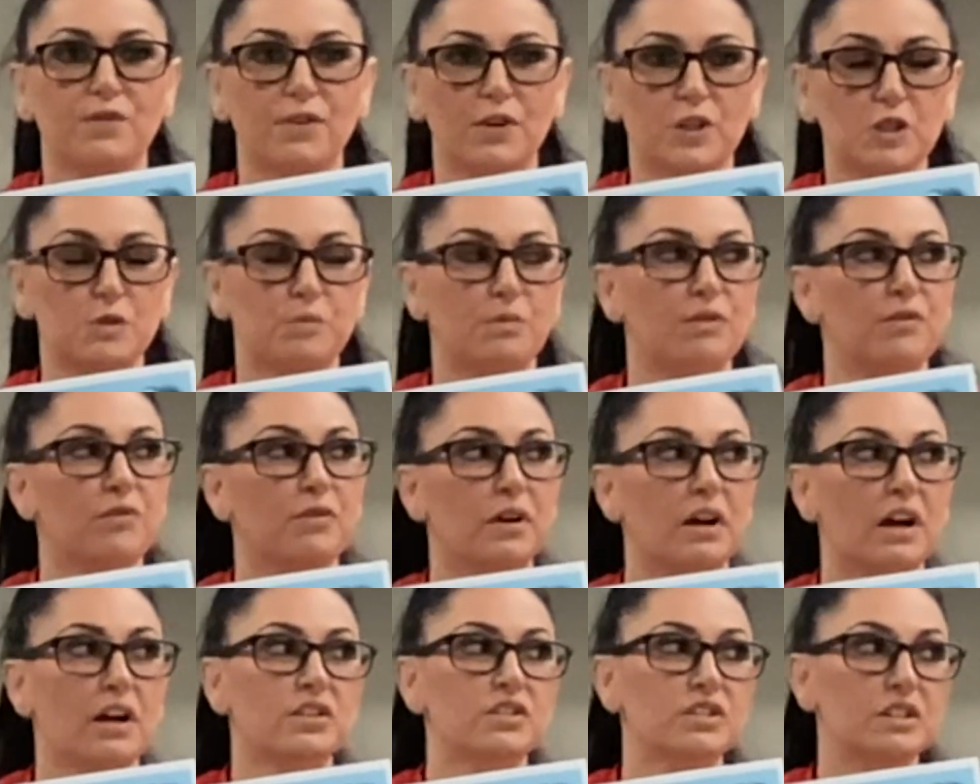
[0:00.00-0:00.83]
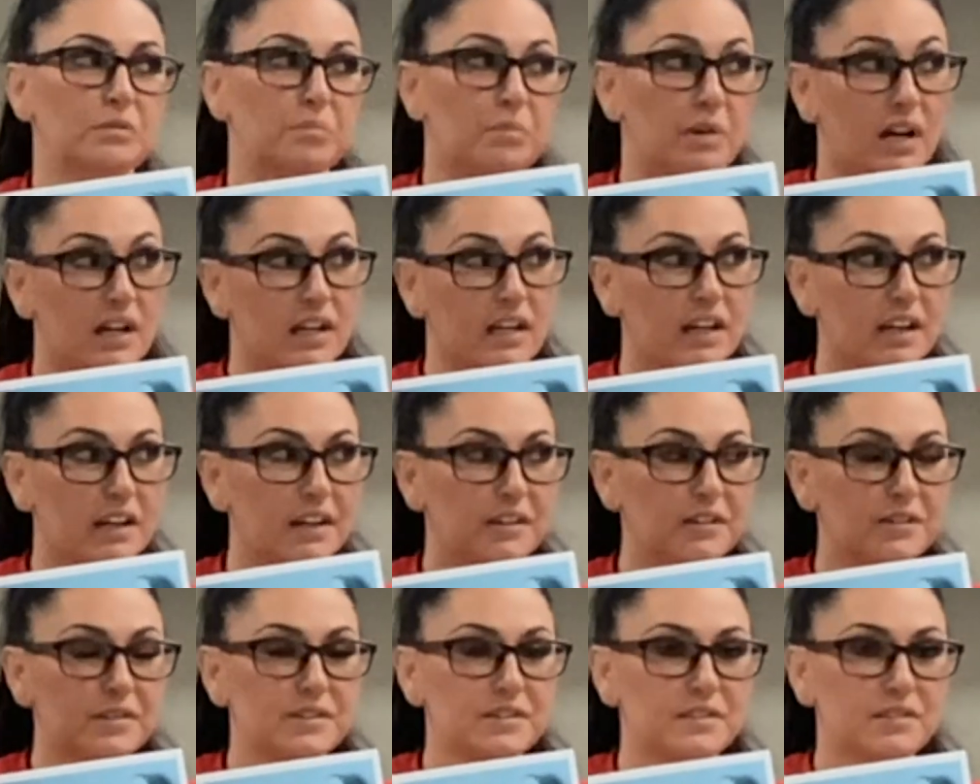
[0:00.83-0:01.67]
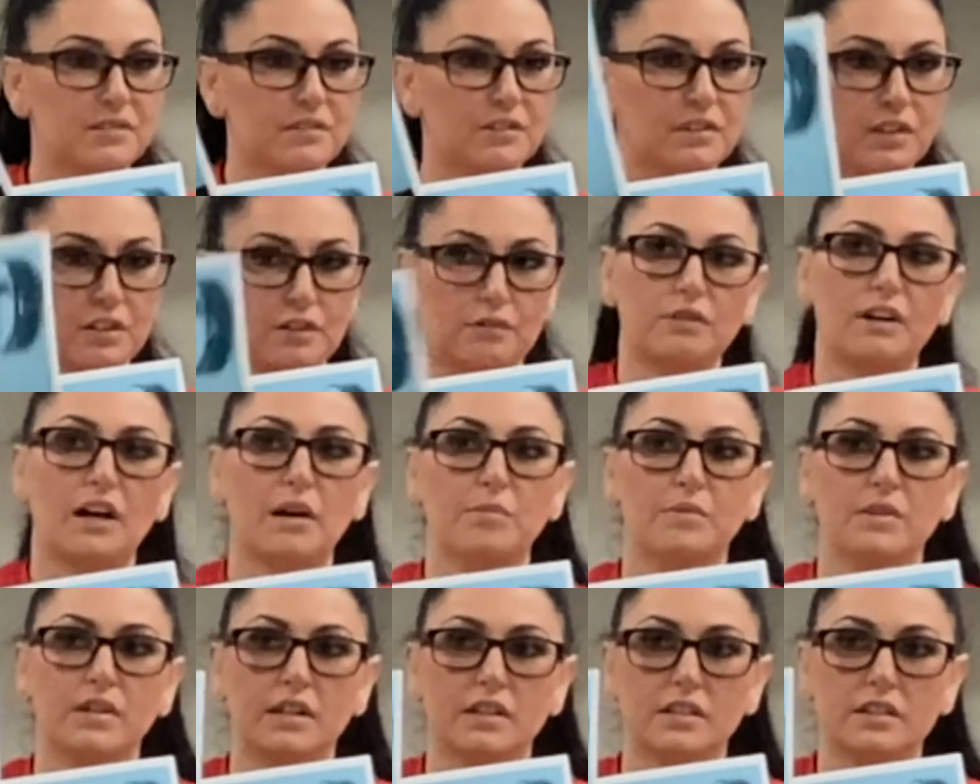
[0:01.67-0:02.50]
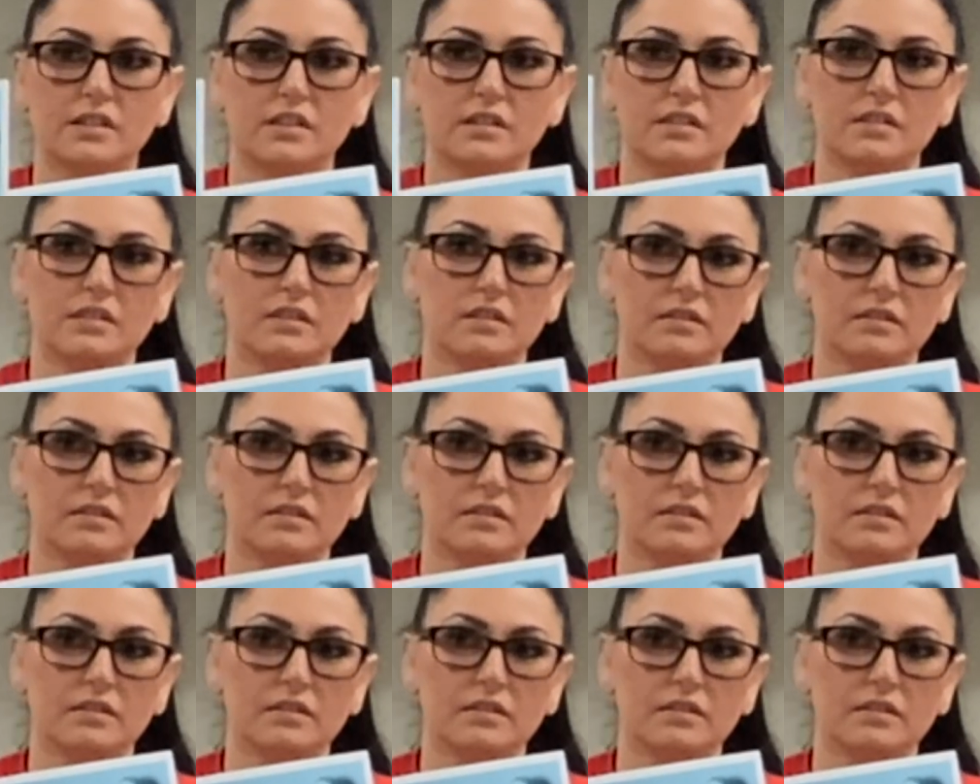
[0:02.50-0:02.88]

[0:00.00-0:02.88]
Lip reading: first before actually buying a house, so they're going to grab this.